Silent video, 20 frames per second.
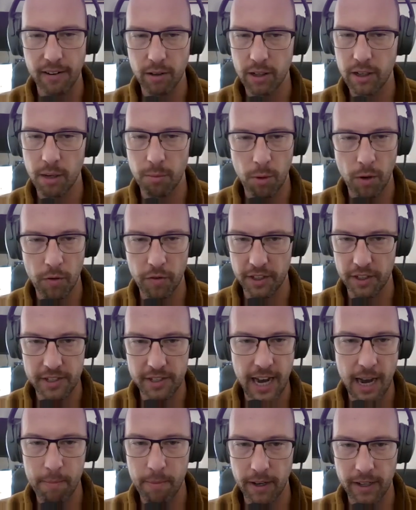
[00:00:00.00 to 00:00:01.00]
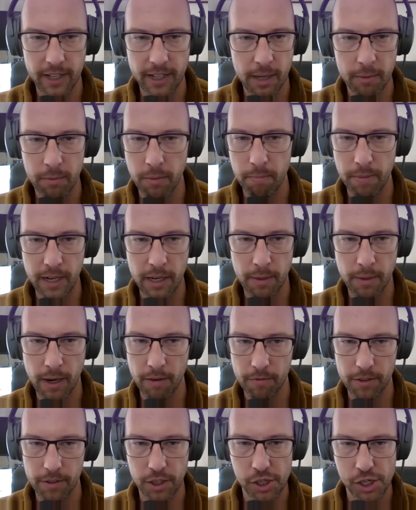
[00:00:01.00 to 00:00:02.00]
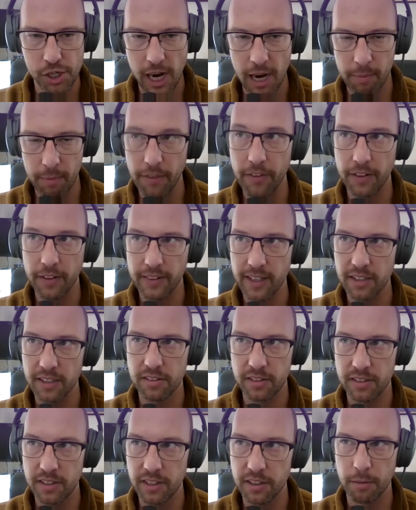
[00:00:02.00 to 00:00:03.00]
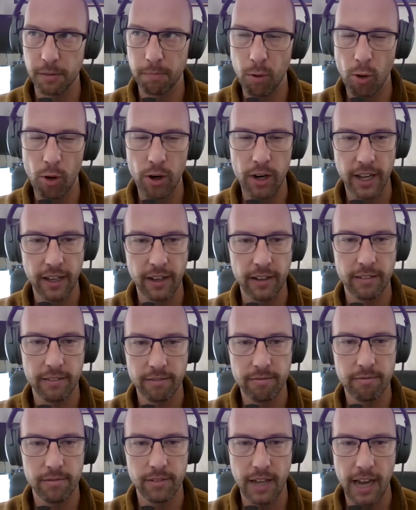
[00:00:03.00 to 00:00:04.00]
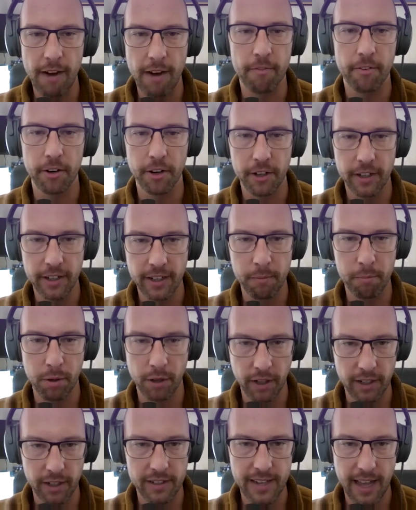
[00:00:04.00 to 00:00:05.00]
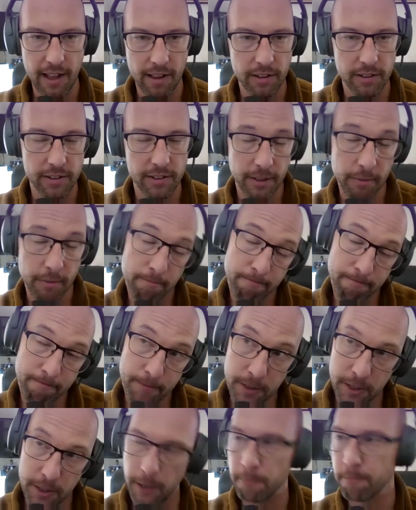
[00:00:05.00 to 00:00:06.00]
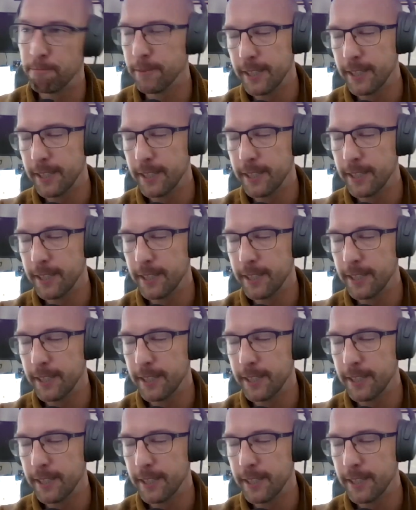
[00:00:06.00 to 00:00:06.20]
come over the top on him and beat him out for a job, I think that's disappointing effort in bringing talent in. So,